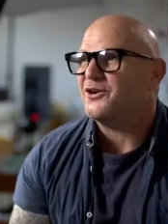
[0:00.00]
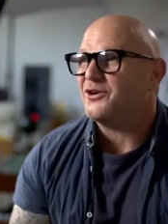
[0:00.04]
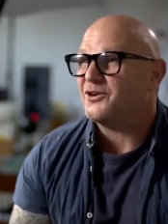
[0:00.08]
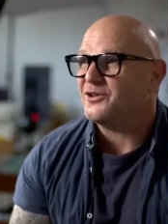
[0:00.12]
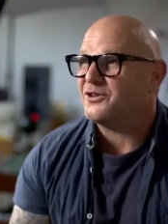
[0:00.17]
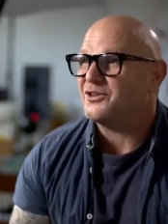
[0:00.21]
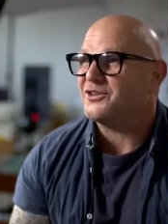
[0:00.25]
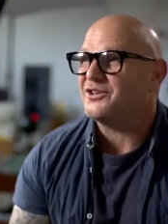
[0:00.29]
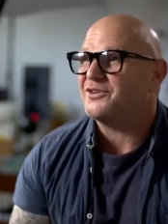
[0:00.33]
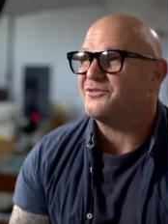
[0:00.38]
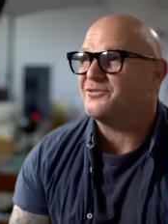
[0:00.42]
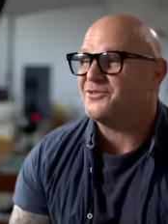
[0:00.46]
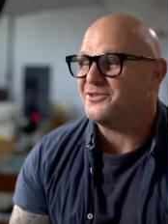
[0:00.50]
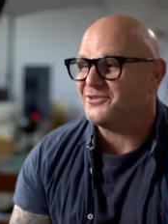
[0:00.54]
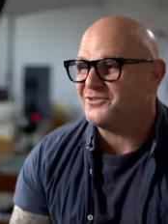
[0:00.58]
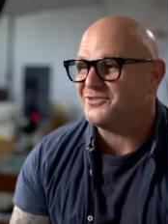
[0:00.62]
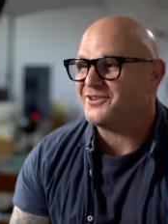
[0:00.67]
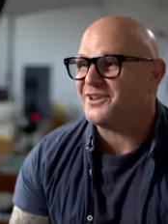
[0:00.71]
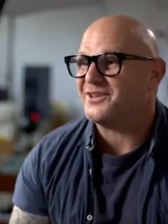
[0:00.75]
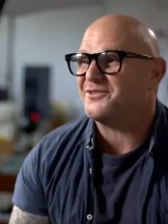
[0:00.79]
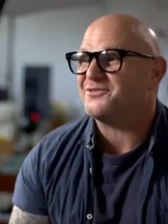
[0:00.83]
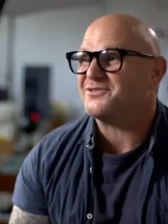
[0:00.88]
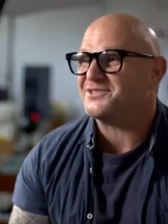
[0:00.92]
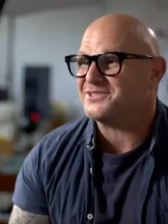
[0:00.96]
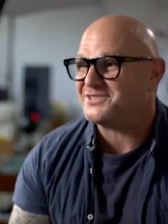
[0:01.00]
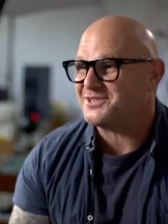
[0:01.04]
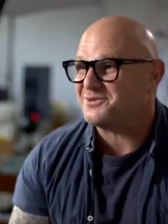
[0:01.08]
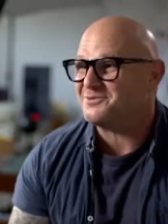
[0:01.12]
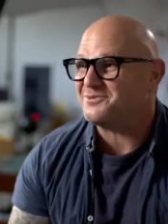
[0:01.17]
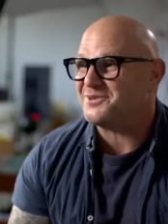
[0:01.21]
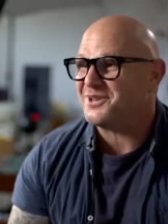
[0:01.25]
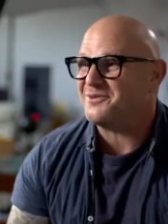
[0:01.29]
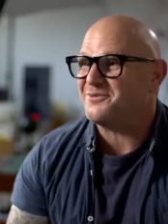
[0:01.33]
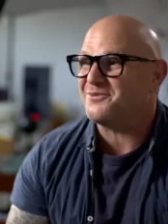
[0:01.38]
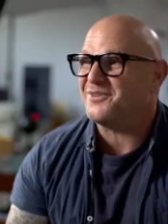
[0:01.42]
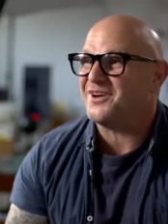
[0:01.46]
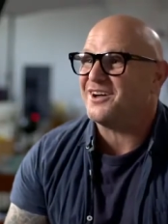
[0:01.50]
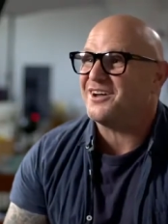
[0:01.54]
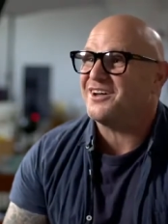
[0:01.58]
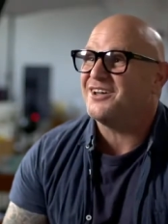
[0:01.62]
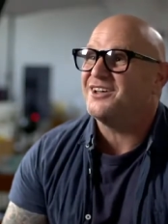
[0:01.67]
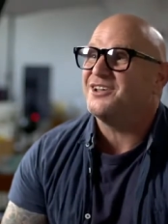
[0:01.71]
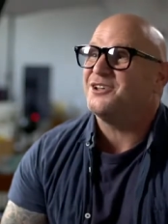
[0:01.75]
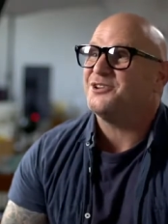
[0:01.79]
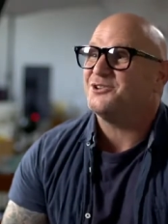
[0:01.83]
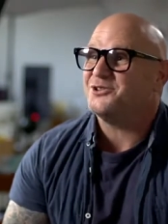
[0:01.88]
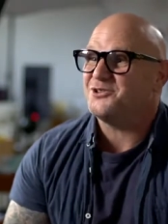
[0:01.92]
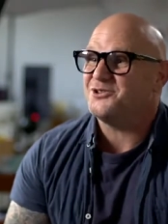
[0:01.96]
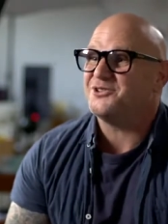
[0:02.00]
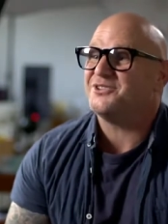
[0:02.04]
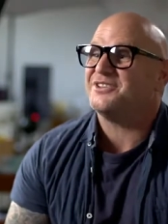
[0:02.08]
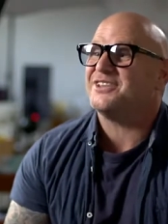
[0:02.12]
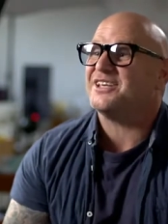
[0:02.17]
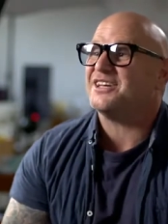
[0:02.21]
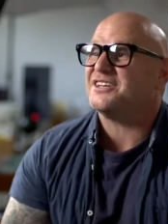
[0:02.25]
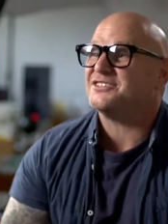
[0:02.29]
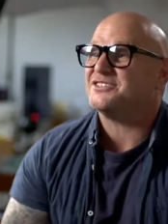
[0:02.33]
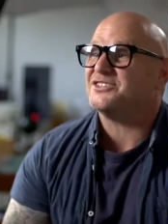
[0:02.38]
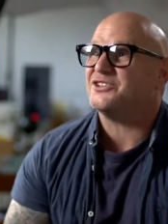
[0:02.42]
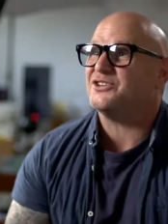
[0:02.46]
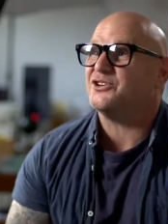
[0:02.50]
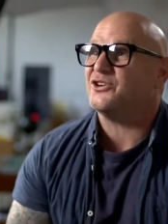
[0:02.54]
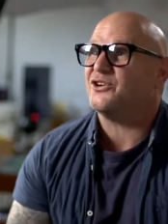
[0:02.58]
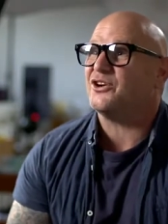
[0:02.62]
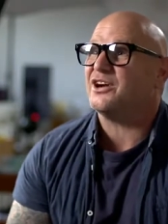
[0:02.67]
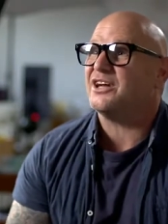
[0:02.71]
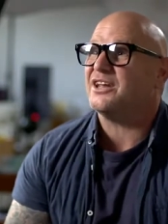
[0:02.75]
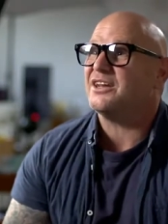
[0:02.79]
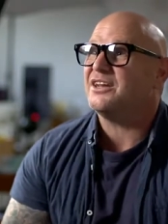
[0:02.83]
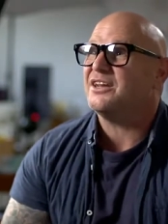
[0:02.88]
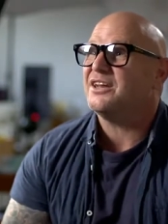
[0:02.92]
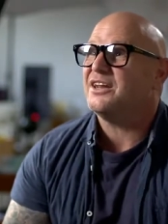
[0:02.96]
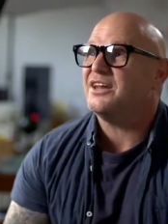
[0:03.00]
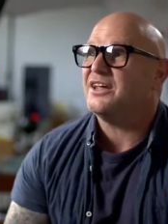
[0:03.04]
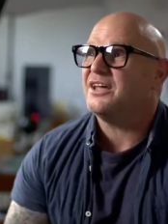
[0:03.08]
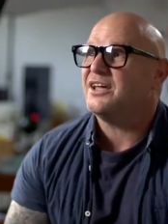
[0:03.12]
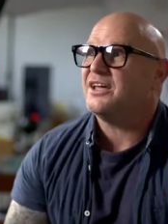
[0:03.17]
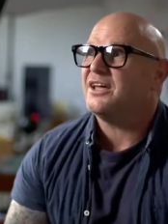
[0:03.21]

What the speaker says: on the 15th of September 2009,